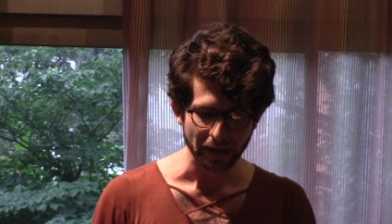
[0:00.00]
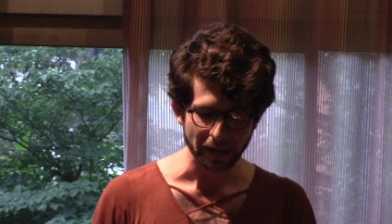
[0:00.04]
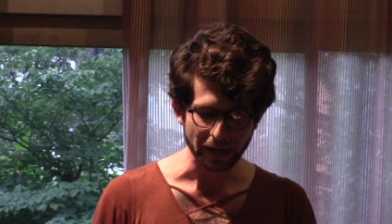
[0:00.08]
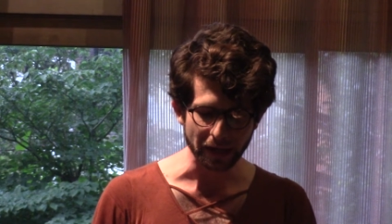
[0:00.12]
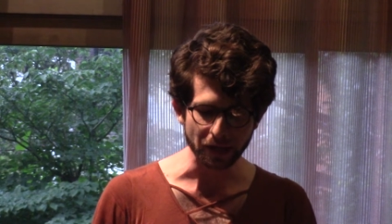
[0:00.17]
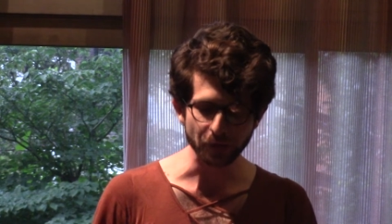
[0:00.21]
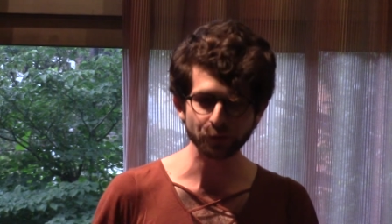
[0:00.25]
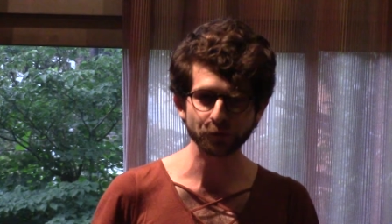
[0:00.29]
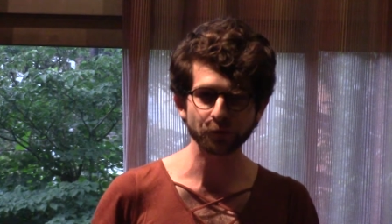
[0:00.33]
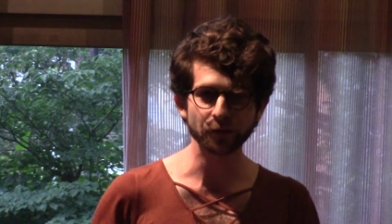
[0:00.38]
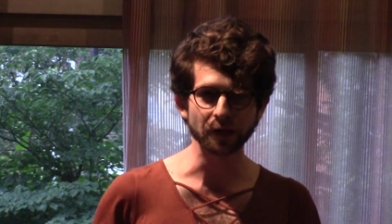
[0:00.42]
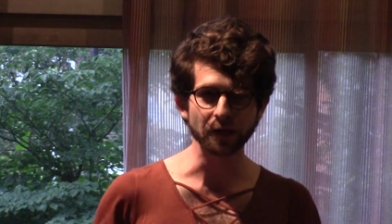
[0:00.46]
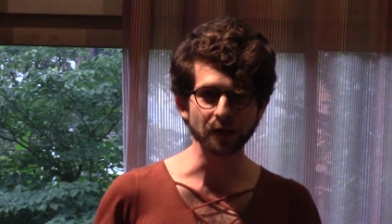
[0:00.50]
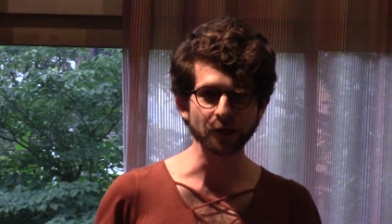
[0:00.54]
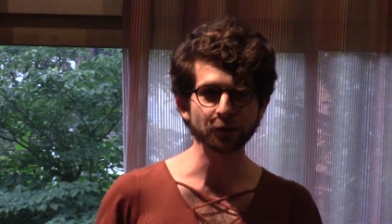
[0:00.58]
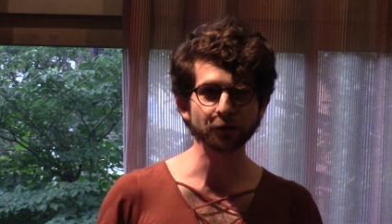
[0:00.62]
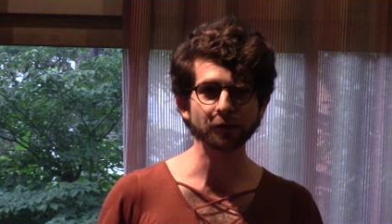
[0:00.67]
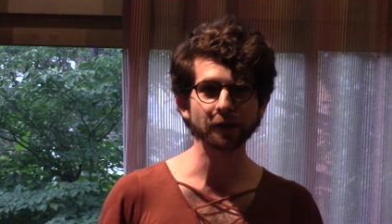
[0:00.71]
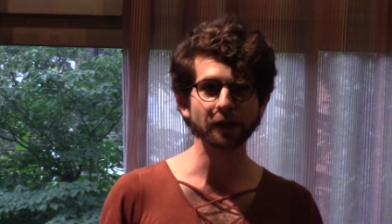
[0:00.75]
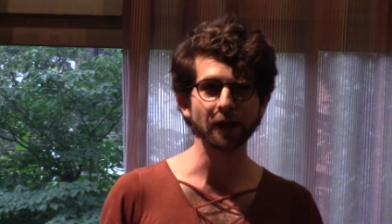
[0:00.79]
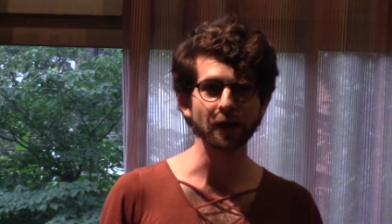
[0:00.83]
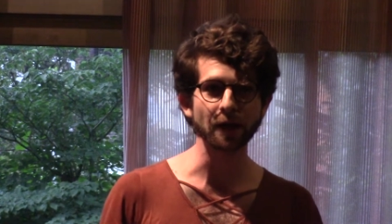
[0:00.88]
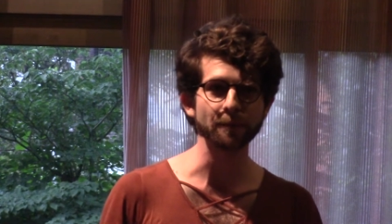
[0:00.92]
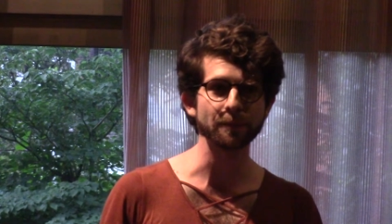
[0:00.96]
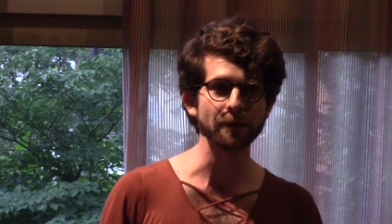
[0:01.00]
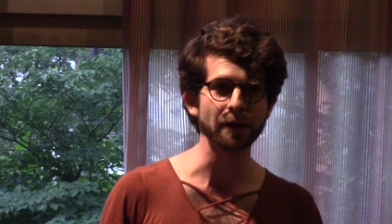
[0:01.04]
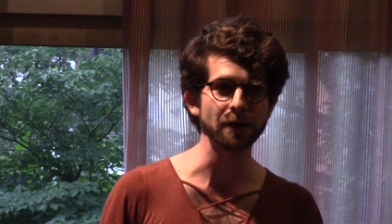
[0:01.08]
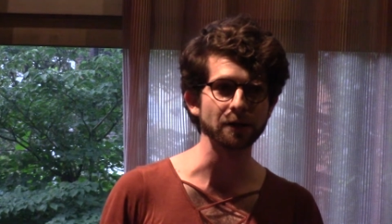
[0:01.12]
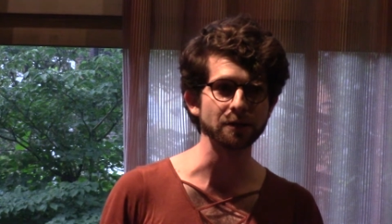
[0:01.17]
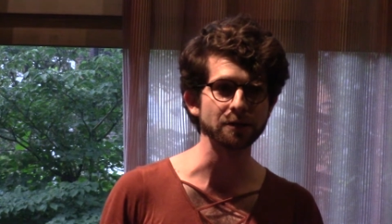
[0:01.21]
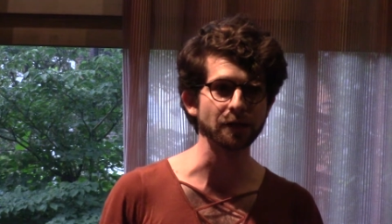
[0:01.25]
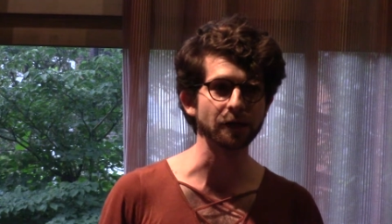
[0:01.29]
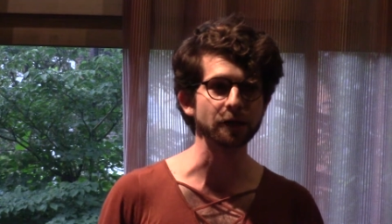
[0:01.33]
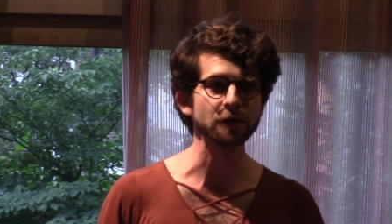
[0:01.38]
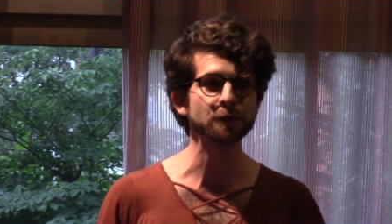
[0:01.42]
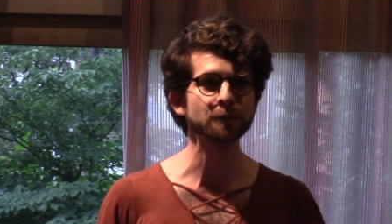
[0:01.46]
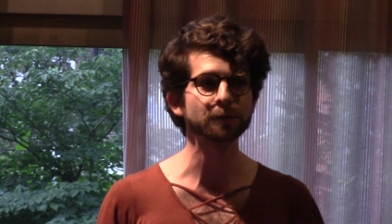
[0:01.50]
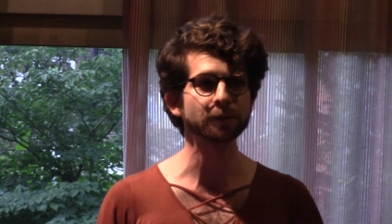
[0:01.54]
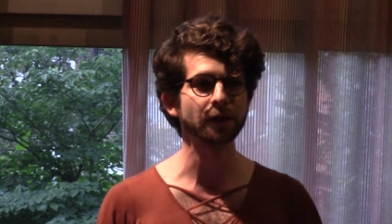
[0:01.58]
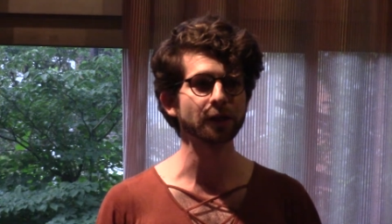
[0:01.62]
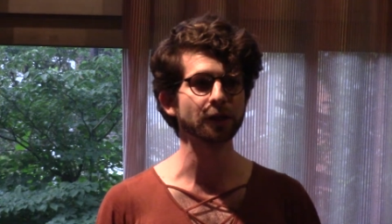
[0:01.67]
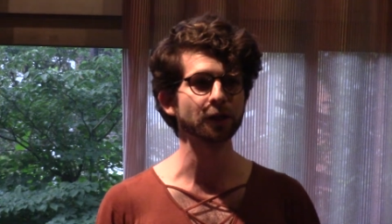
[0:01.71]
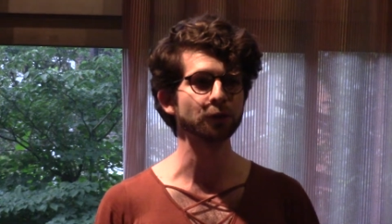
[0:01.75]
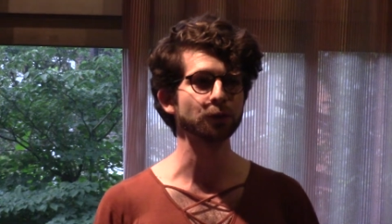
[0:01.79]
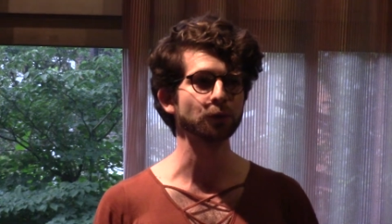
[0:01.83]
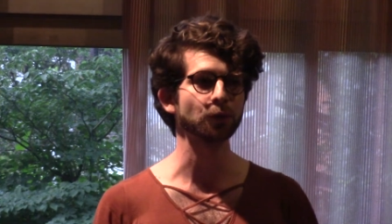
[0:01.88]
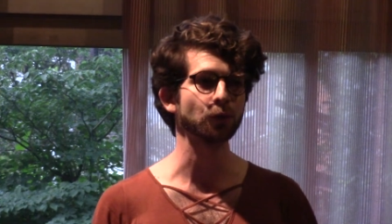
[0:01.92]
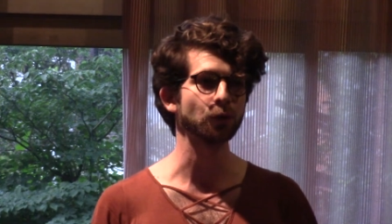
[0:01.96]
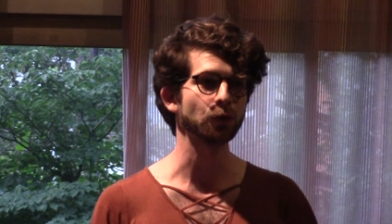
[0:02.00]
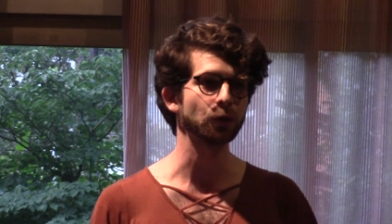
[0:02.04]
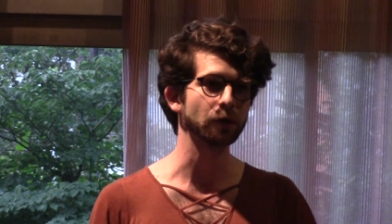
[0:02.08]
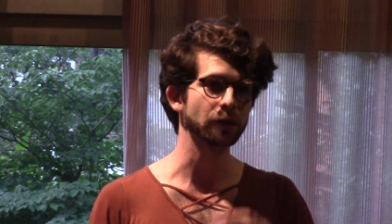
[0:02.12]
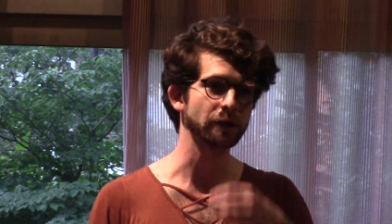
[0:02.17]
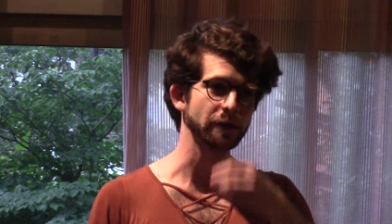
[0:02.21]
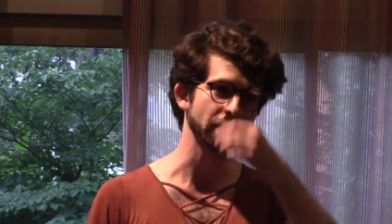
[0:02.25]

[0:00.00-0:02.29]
if the campaign does play a role